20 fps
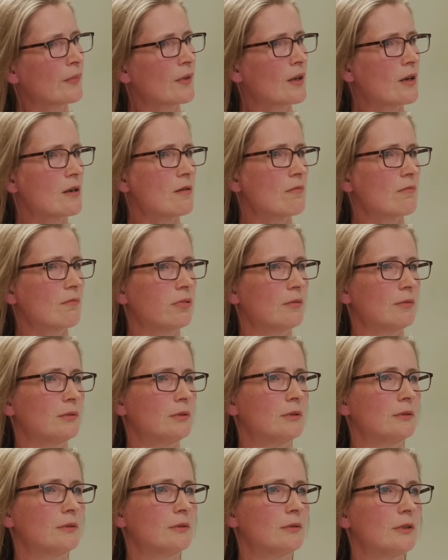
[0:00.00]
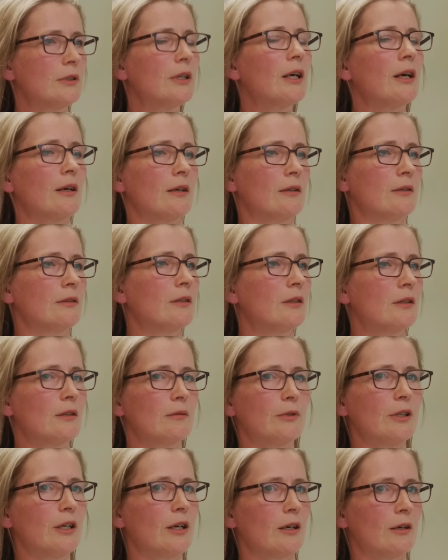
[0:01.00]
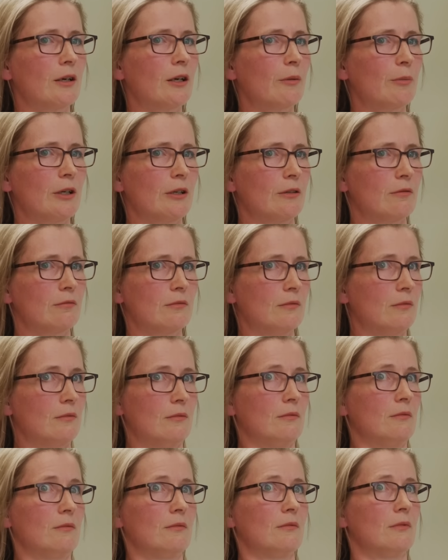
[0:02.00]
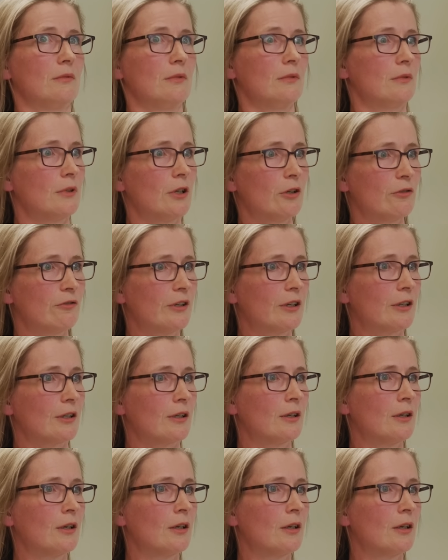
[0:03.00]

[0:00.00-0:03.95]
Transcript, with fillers: With um, Sartre. Yeah, uh, yeah. I mean, go figure.